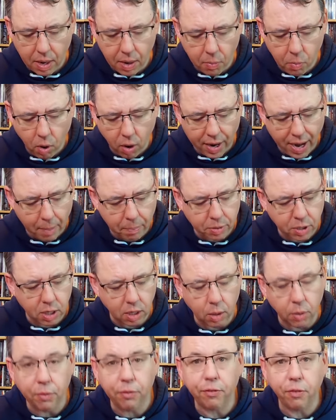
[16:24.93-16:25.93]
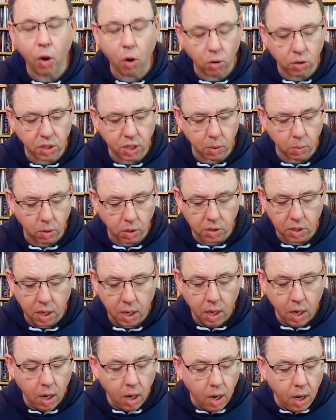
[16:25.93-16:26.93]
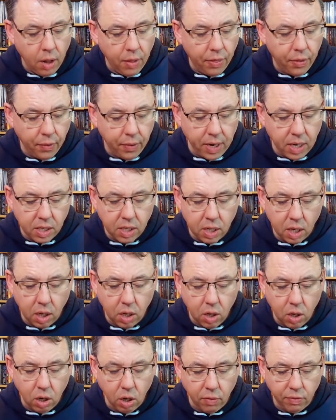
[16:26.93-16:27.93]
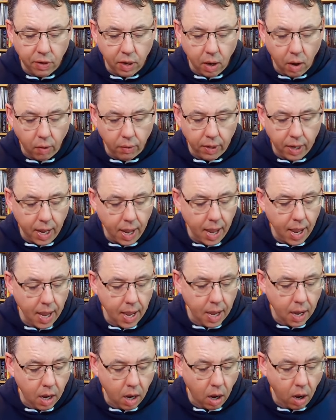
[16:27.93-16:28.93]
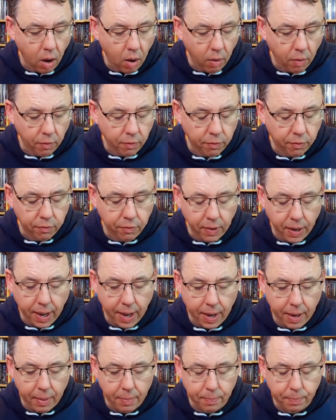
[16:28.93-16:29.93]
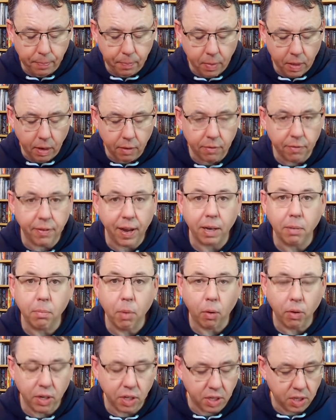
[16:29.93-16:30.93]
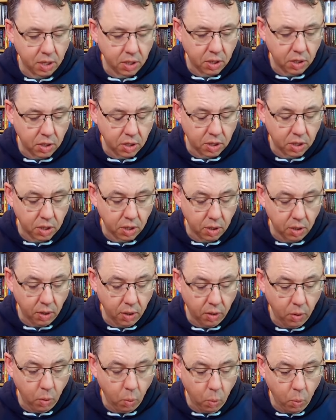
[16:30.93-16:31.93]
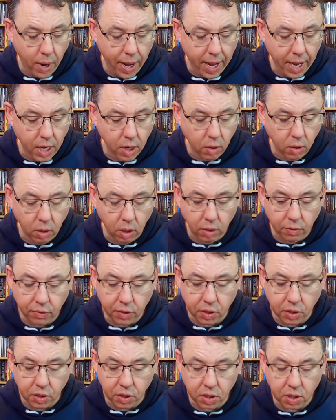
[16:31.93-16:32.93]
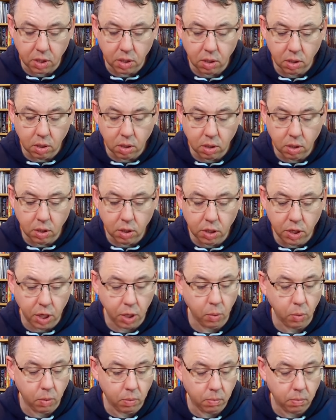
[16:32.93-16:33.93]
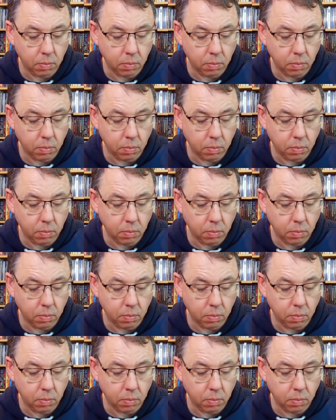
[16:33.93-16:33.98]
What an absolute force he was. There is a cover on here of Van Morrison's The Way Young Lovers Do.